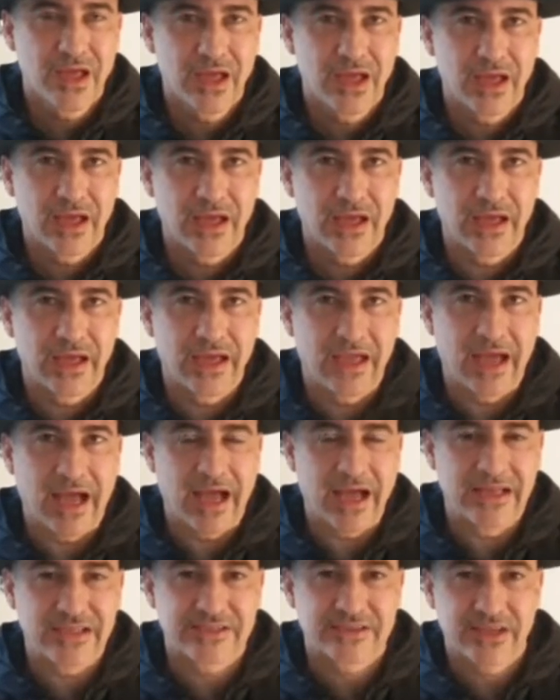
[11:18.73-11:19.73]

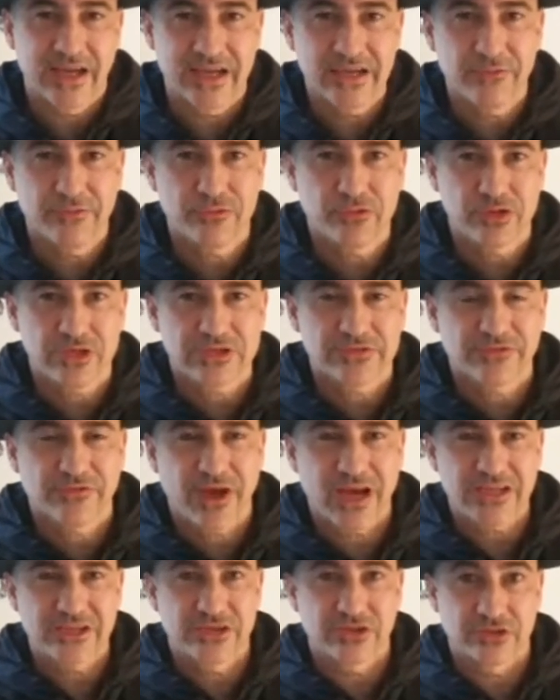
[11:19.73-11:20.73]
I studied first
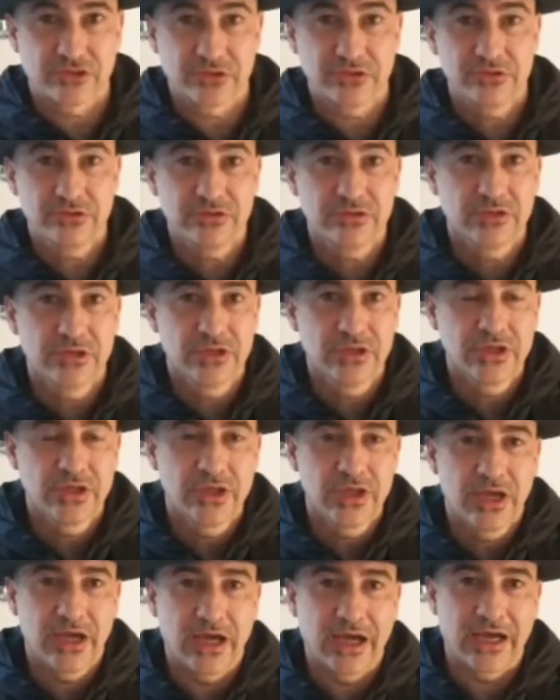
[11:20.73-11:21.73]
fashion,
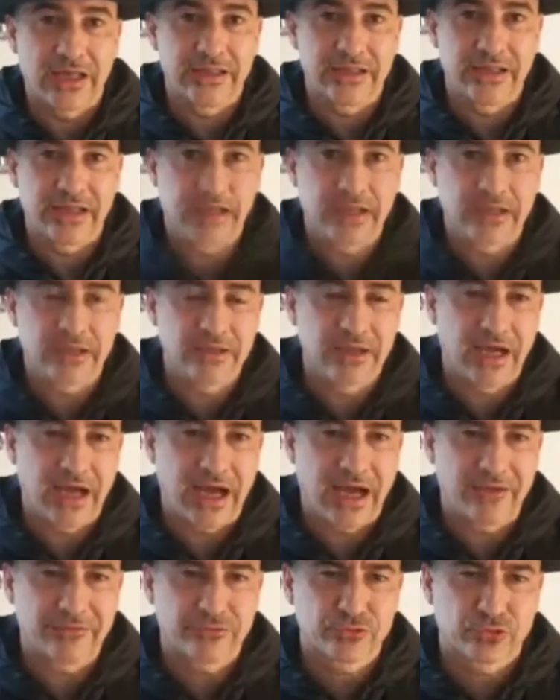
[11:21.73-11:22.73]
and then
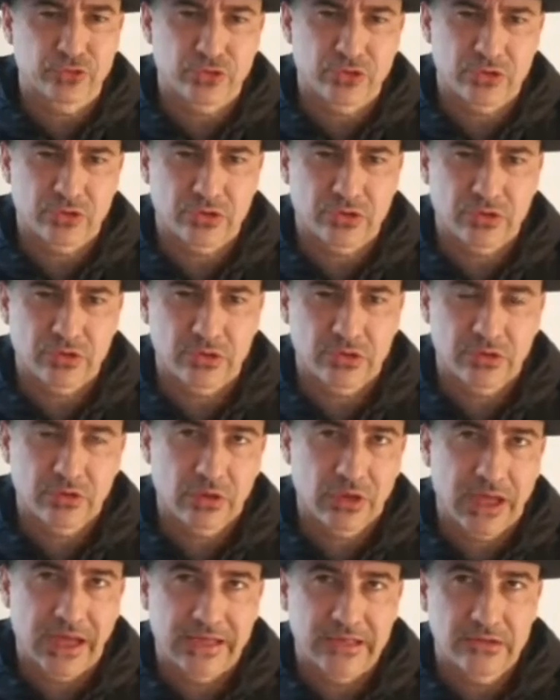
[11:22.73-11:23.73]
after
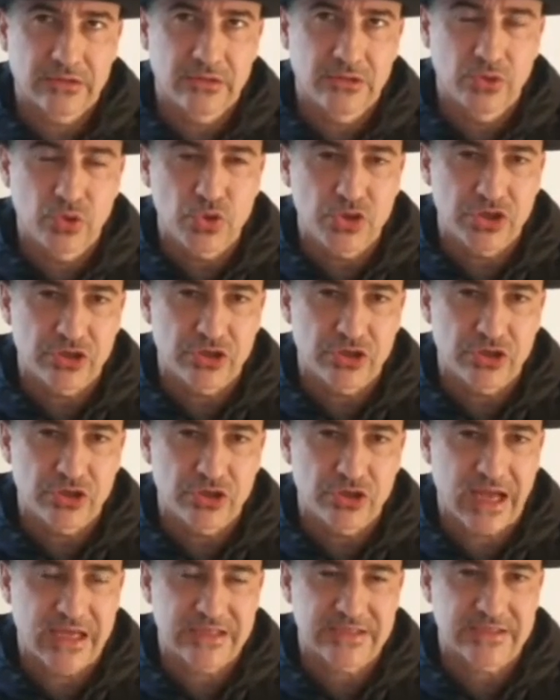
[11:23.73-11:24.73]
like 2 years,
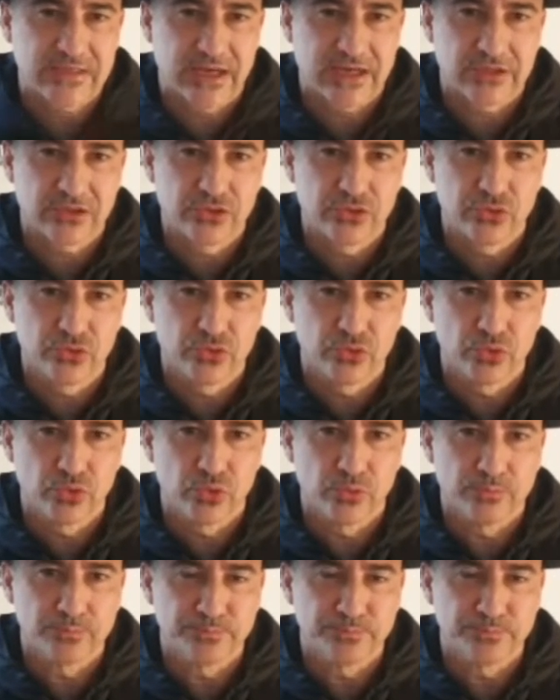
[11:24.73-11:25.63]
I start to